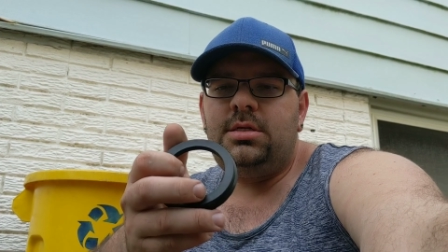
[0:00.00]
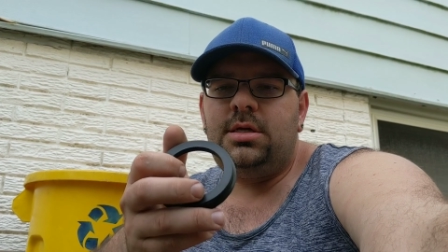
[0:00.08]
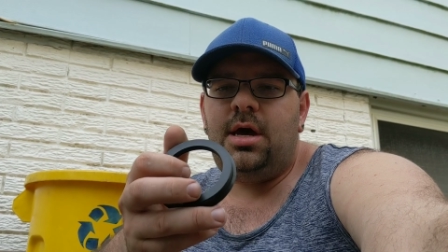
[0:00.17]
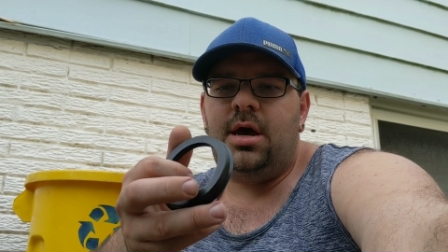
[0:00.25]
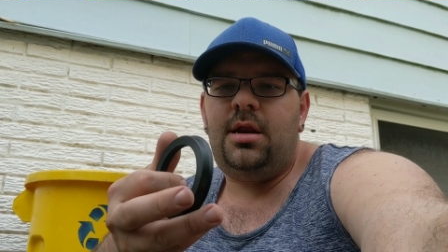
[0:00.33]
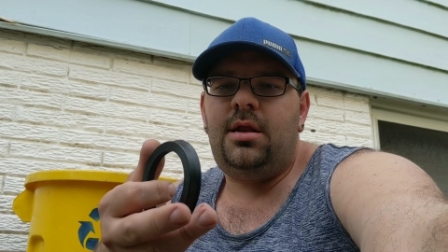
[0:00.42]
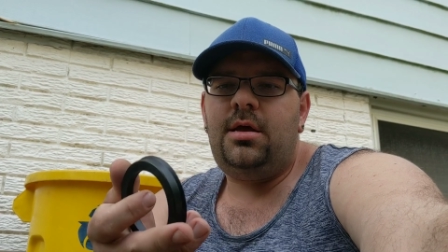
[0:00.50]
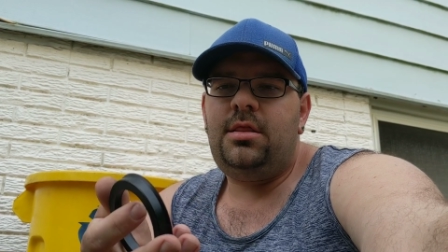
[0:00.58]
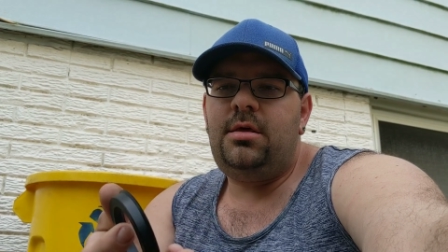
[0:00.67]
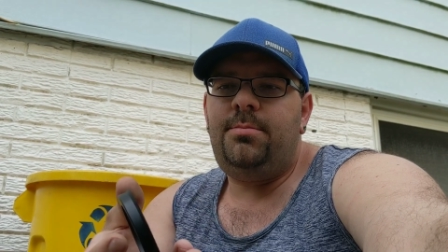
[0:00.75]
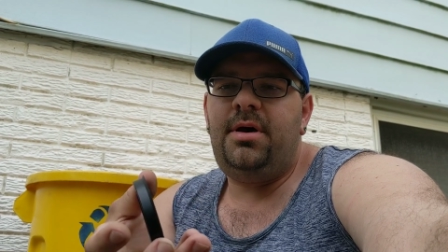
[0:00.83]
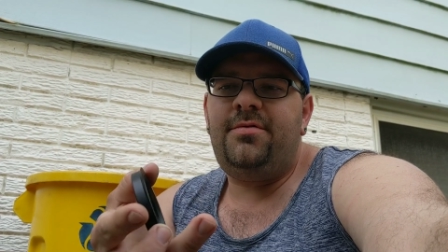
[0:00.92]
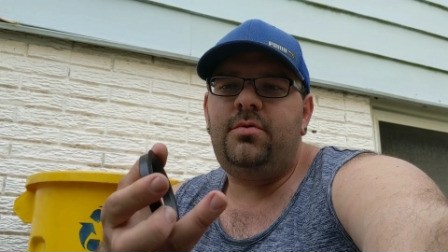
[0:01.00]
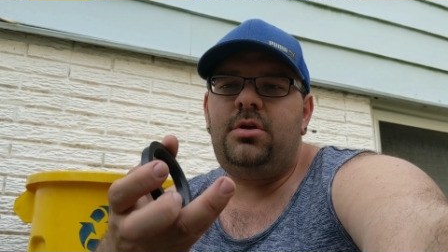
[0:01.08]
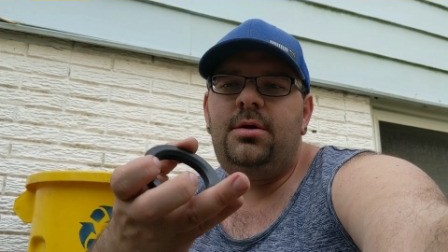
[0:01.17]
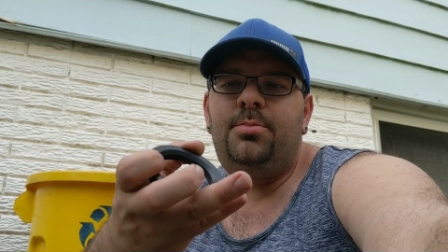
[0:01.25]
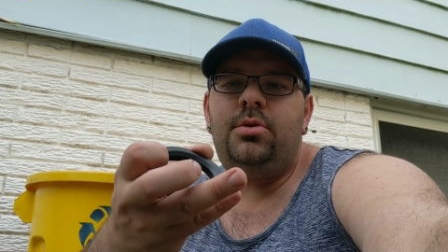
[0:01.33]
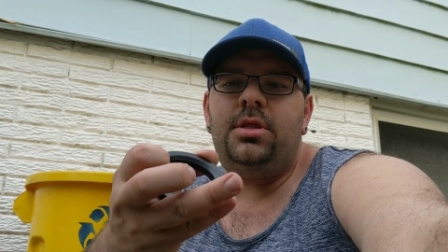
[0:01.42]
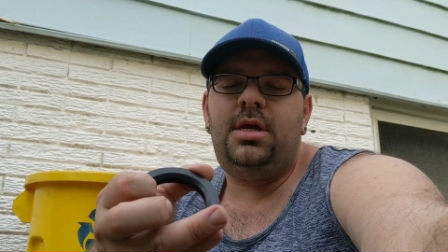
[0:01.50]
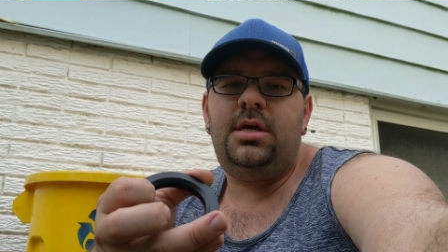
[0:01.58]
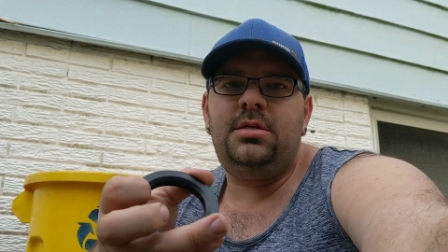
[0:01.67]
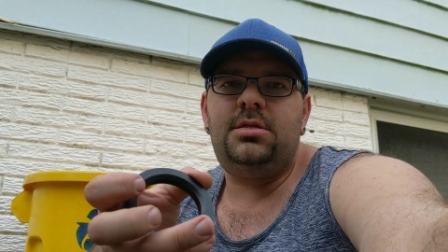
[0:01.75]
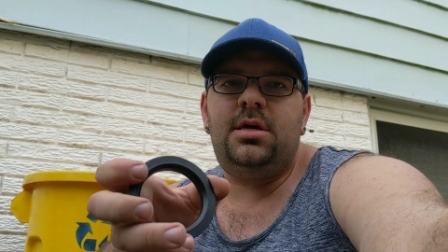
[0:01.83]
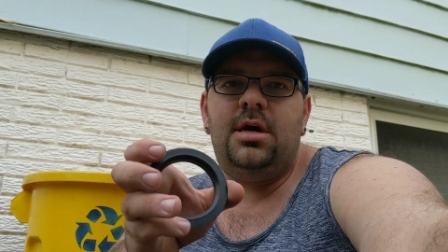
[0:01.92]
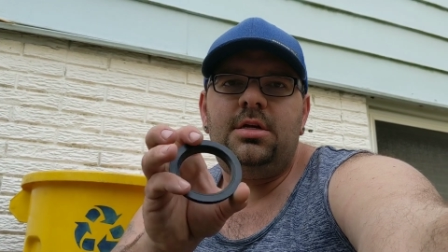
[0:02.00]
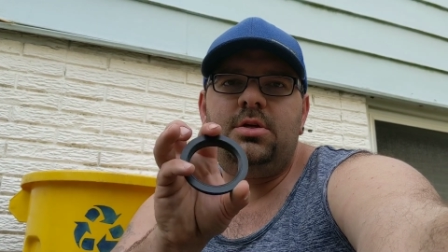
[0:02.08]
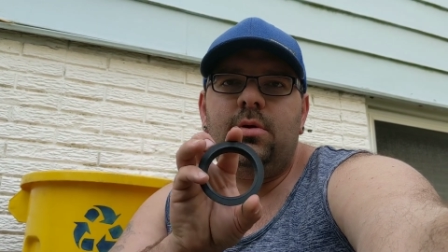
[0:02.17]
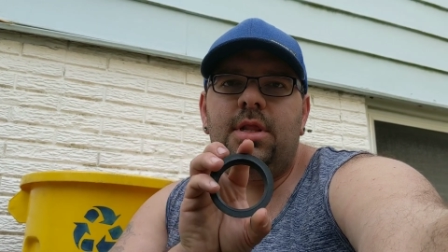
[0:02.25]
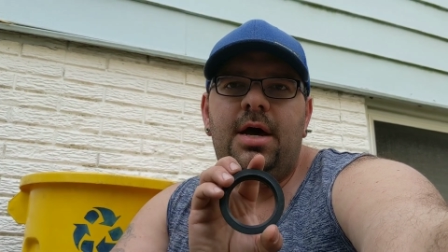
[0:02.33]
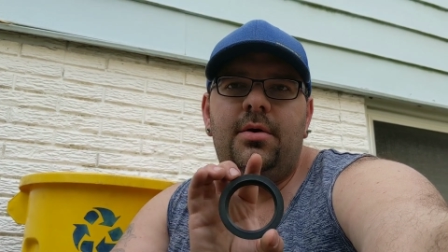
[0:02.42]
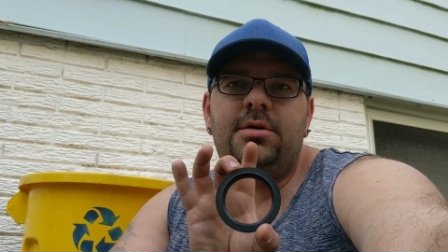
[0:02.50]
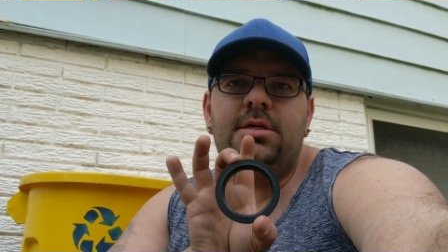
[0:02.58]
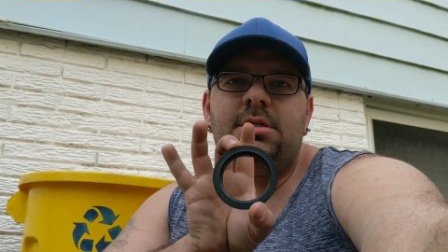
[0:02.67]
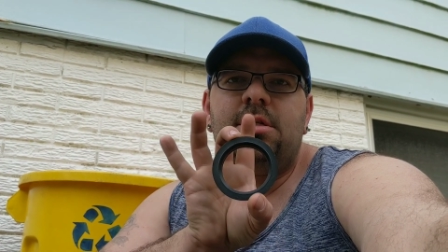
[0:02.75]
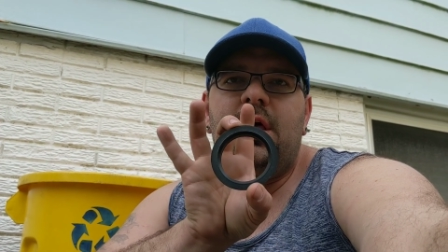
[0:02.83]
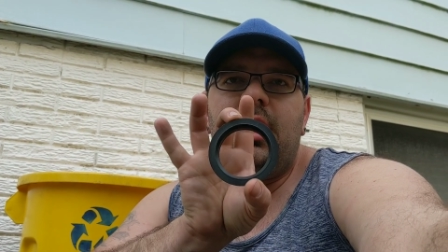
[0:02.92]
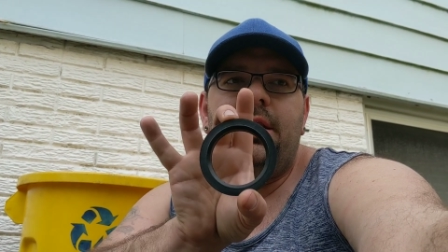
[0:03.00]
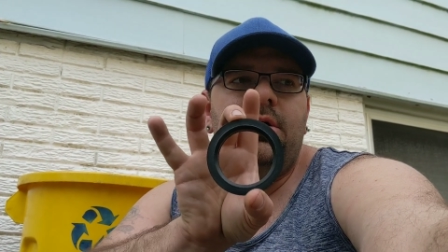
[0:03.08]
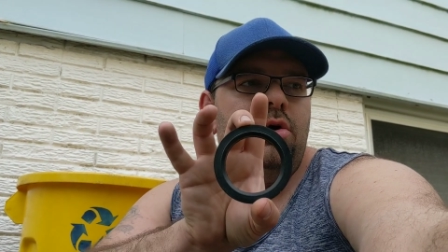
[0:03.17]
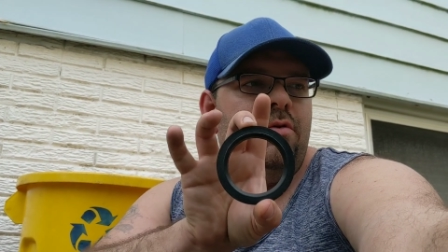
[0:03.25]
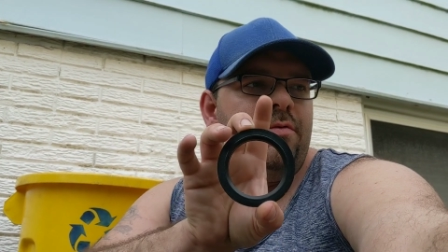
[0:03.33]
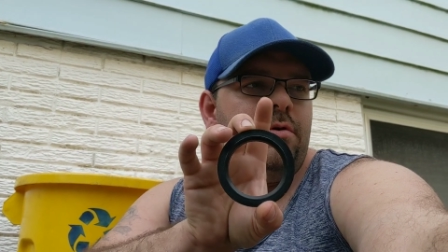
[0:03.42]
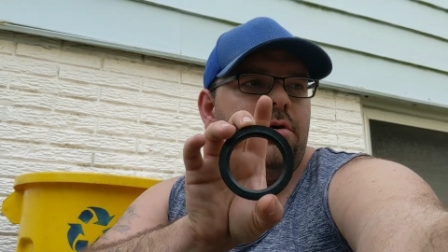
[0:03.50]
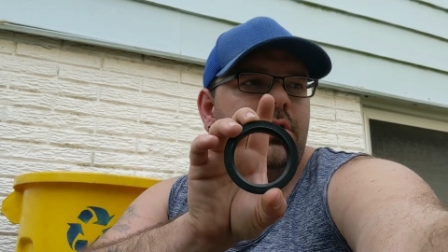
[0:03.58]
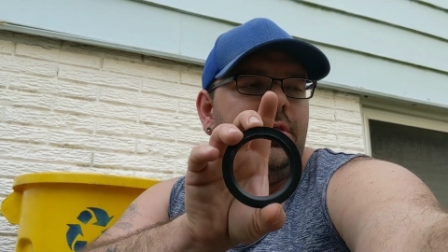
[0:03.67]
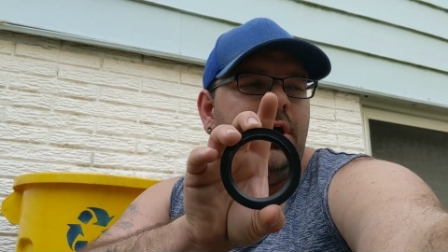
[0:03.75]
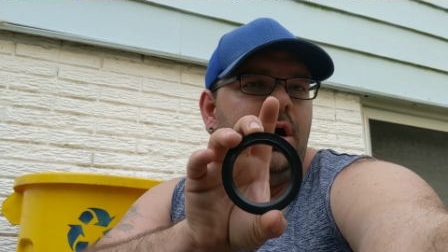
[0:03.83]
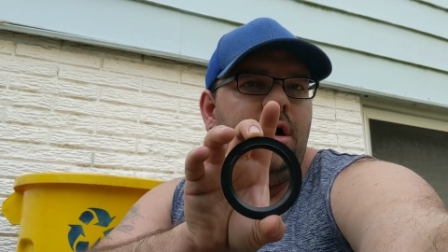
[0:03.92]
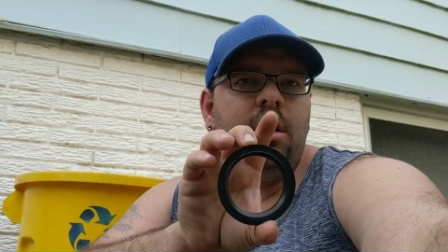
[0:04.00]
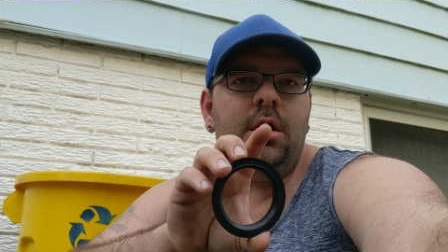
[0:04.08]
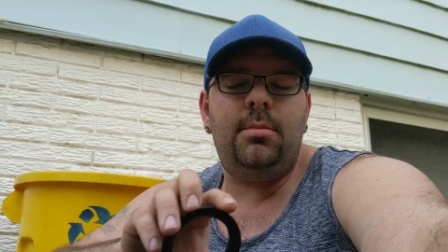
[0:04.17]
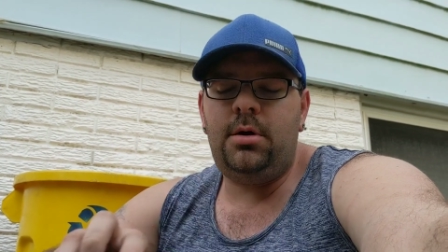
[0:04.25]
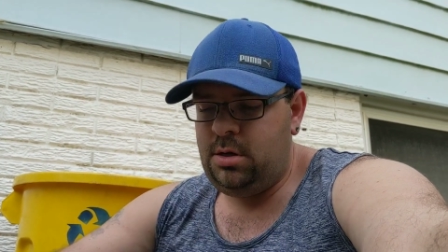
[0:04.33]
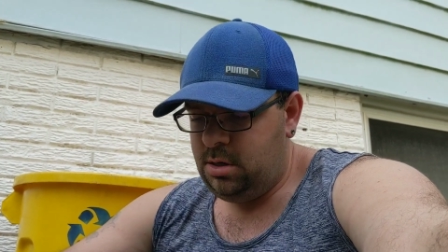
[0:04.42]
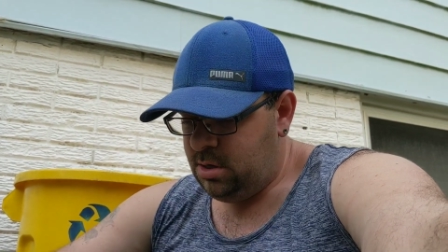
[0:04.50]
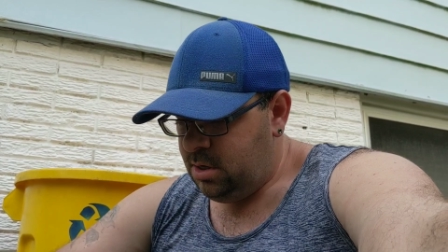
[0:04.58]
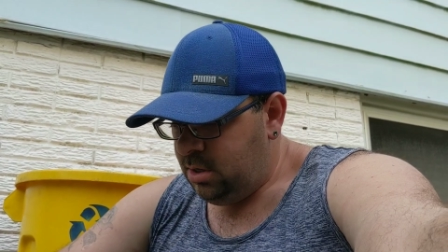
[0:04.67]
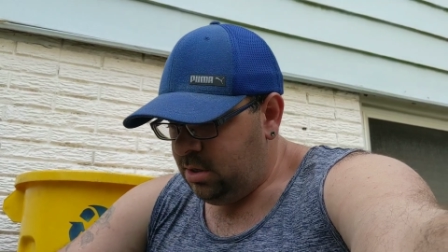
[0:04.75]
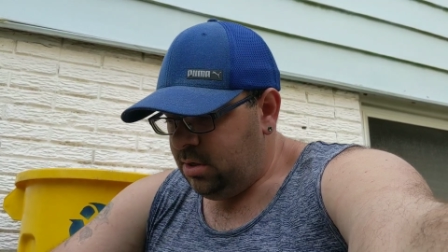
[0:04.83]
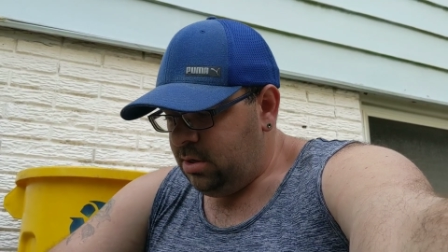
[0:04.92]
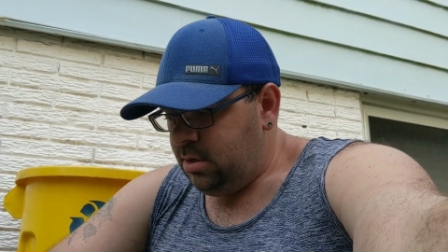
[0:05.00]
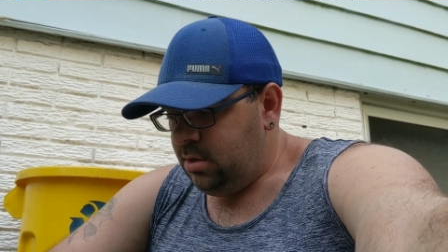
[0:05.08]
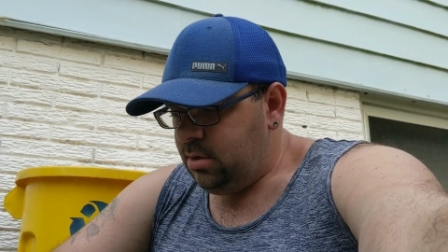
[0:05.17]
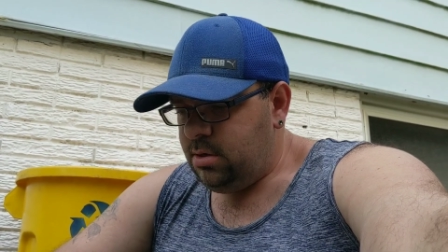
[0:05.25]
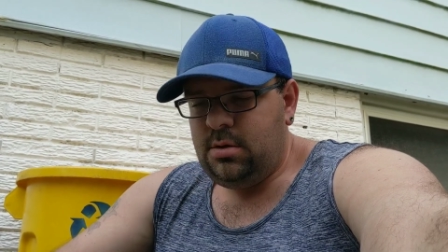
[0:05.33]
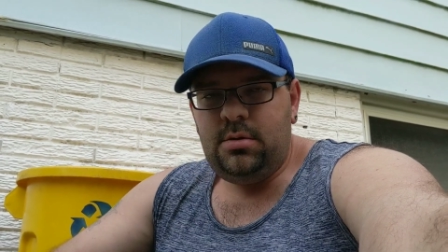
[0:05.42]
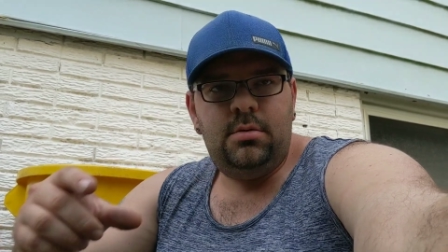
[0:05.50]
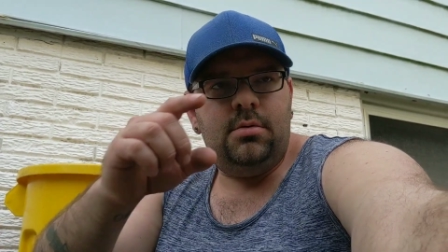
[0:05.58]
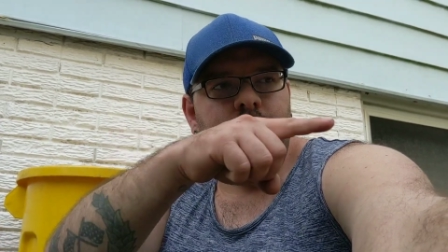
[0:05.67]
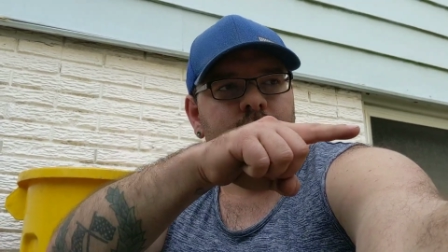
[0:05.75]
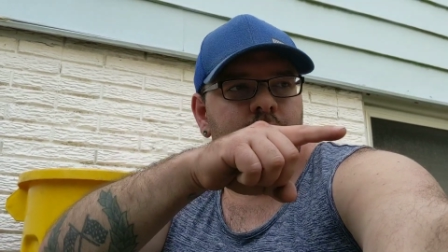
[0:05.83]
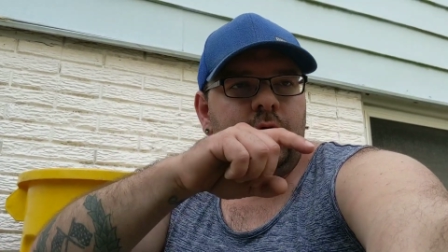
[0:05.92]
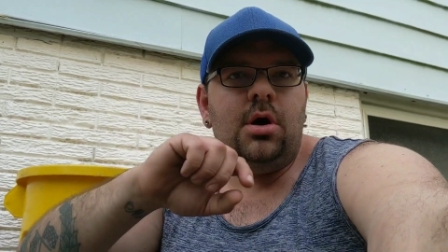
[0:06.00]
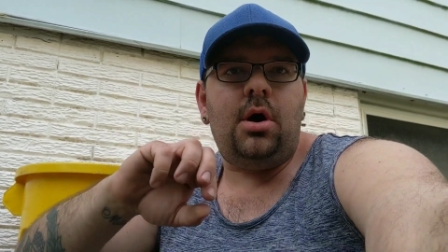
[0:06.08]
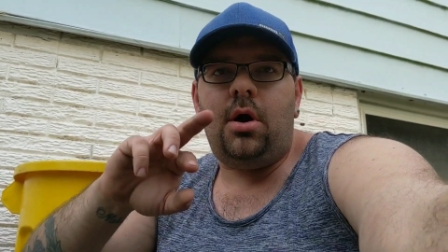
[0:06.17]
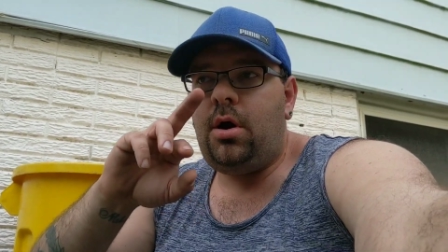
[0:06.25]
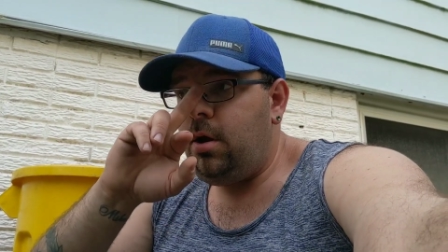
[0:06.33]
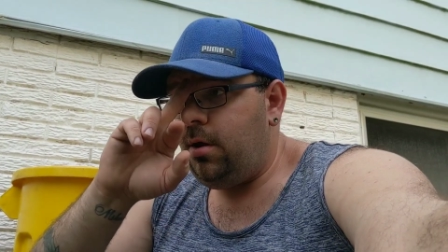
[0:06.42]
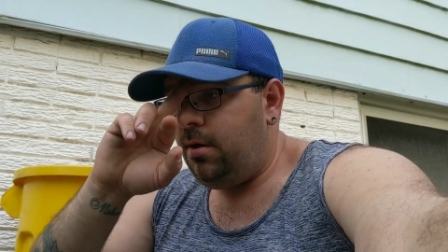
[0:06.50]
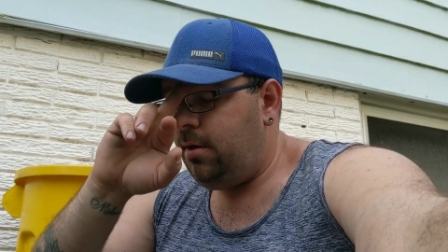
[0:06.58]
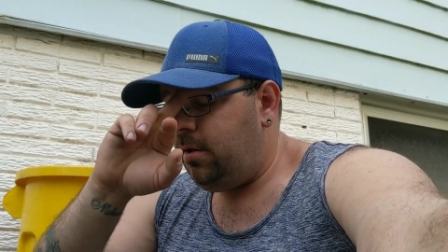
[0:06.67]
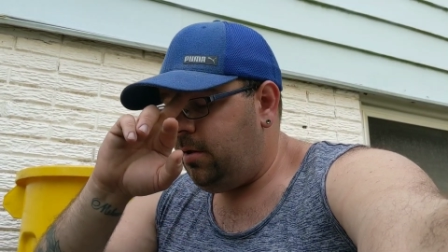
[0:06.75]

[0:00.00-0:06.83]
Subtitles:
It's got the beveled lip on the inside to allow it to slide over the hub on the car.